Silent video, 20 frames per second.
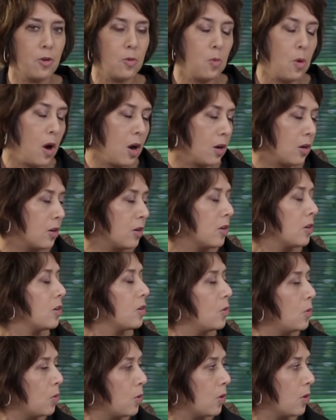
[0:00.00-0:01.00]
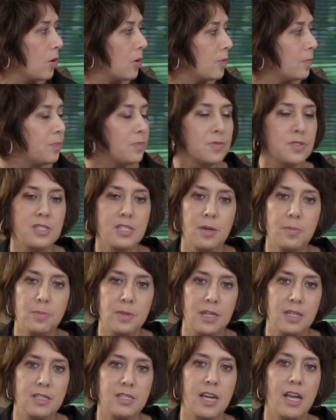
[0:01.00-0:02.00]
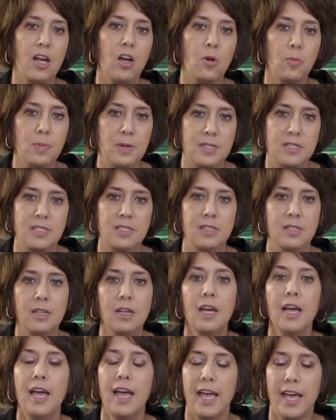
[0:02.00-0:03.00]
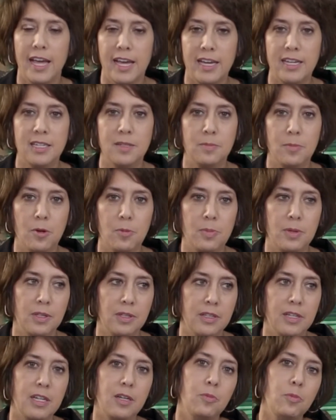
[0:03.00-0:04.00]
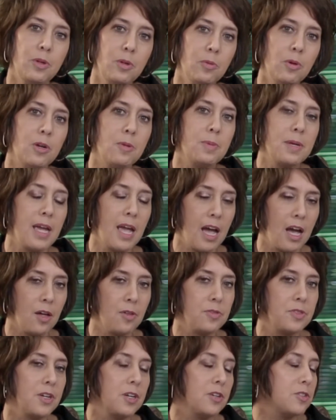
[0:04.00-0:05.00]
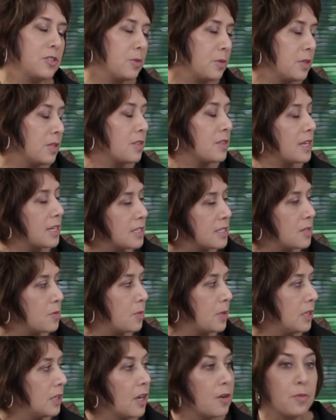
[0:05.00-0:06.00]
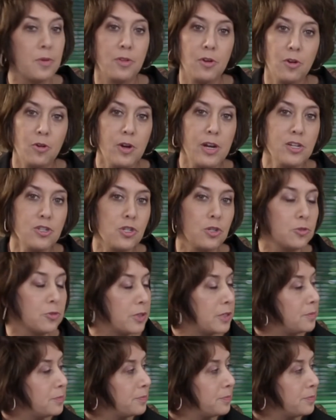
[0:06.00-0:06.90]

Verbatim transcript: a walker or something to help us to aid in mobility. We want to be out there doing the things that we love with our grandchildren.